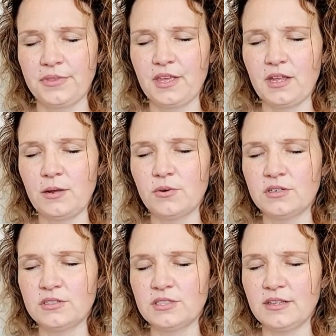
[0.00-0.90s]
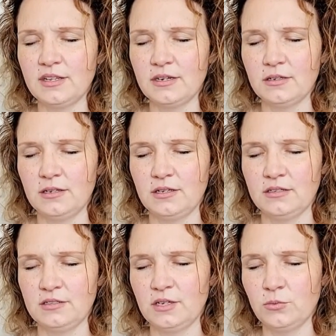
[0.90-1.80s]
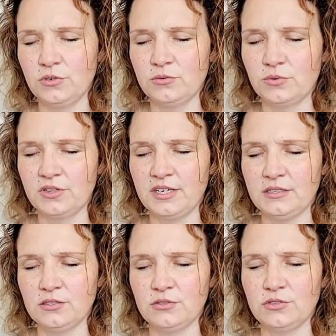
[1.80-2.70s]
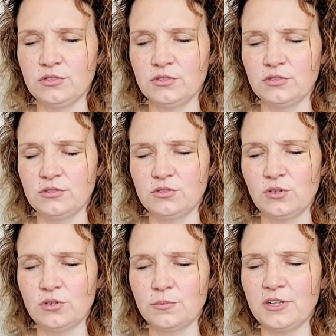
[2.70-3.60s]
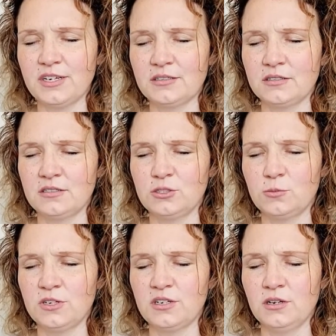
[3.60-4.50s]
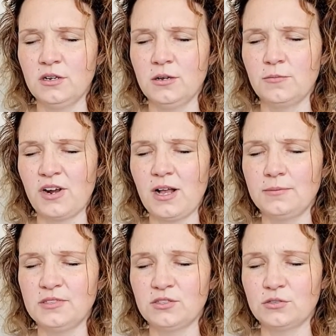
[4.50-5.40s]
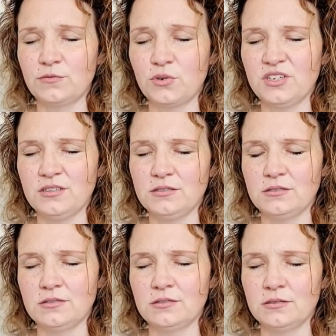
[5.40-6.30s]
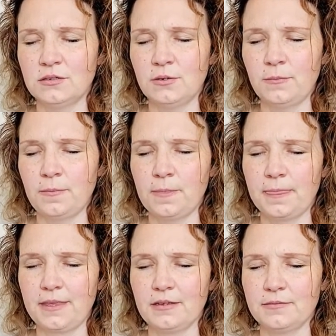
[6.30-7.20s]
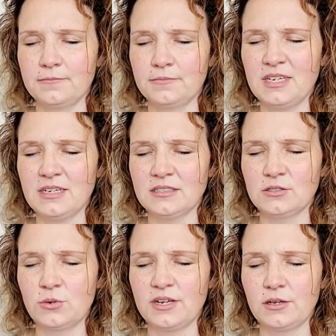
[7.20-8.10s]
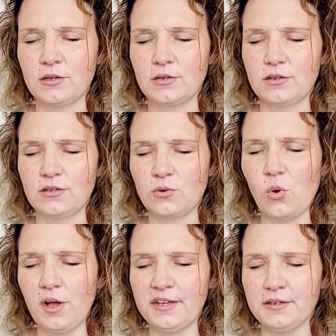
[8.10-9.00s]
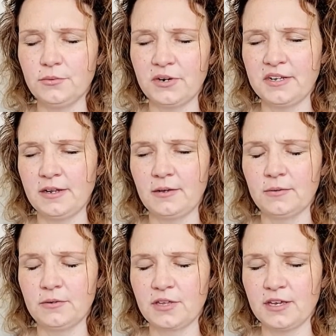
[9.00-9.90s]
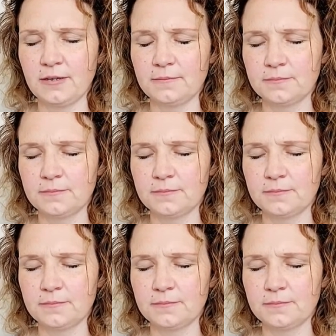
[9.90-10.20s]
And I want to say that it, it then would relate to your solar plexus, but perhaps there's avoidance um, because it's quite quiet right now, okay?